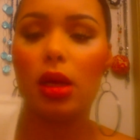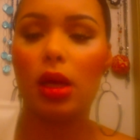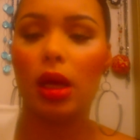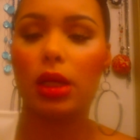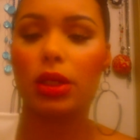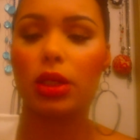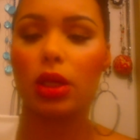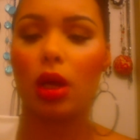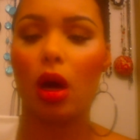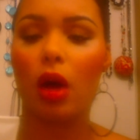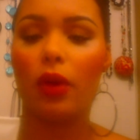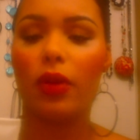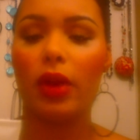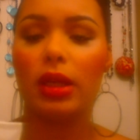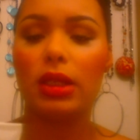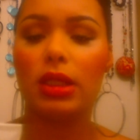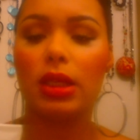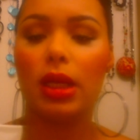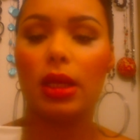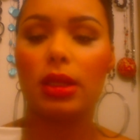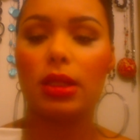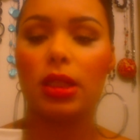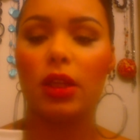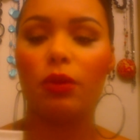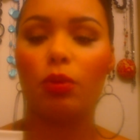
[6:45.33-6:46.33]
It's called the
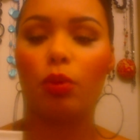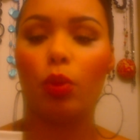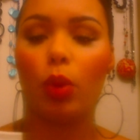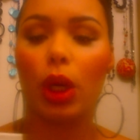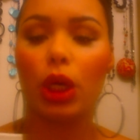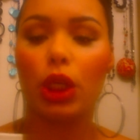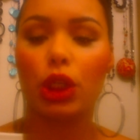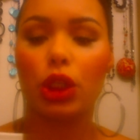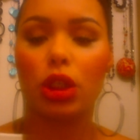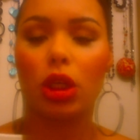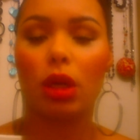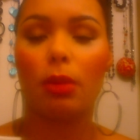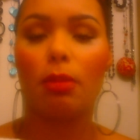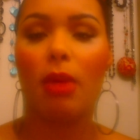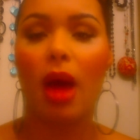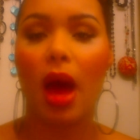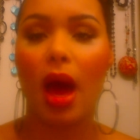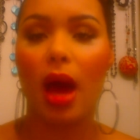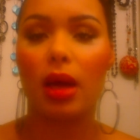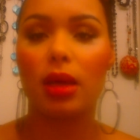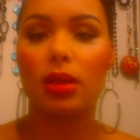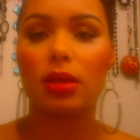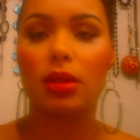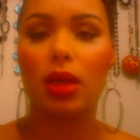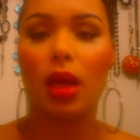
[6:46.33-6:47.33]
Intensive Moisture
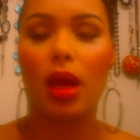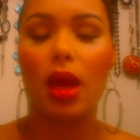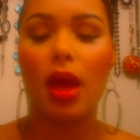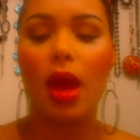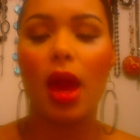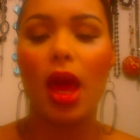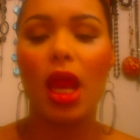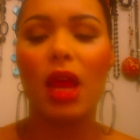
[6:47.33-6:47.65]
Mask.